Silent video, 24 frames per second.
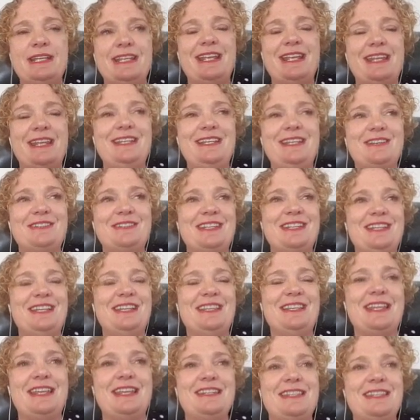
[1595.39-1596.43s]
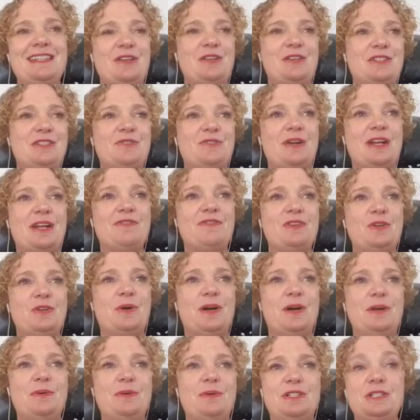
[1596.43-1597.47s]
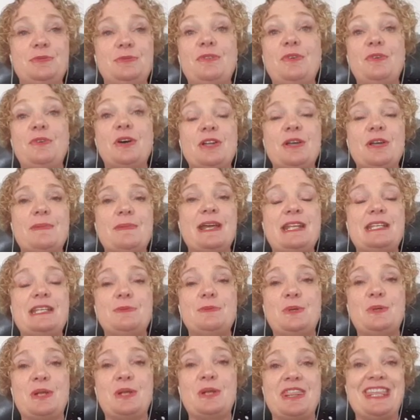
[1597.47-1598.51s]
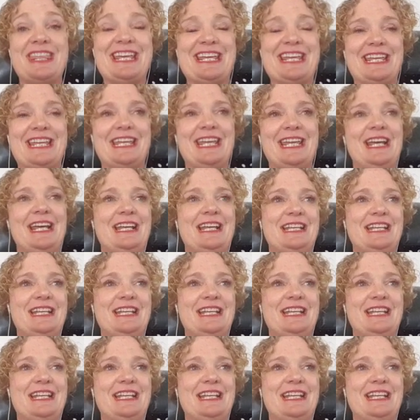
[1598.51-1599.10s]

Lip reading: And I was thinking that Ernest Rutherford quote, which is, we've got no money, so we've got to think,